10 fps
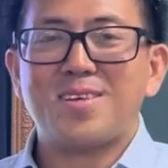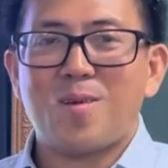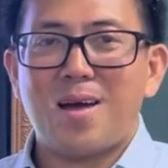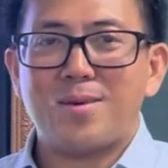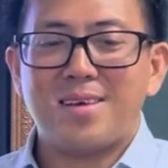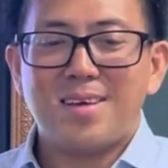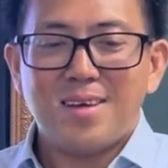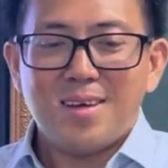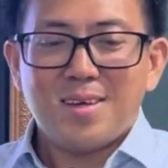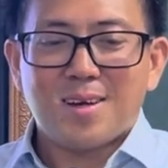ground
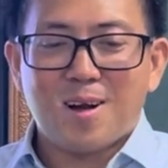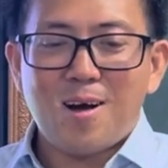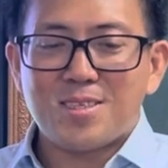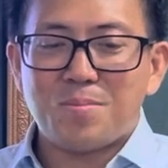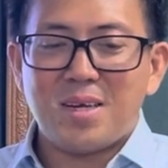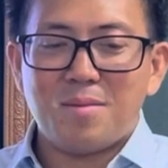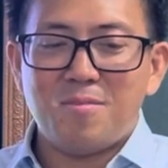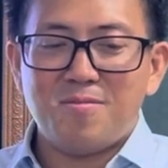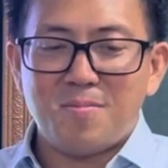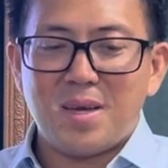caused by the
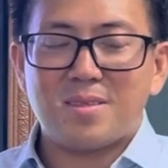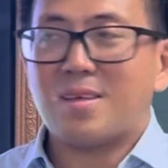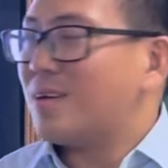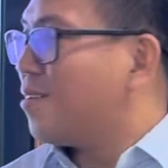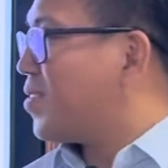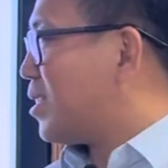movement of the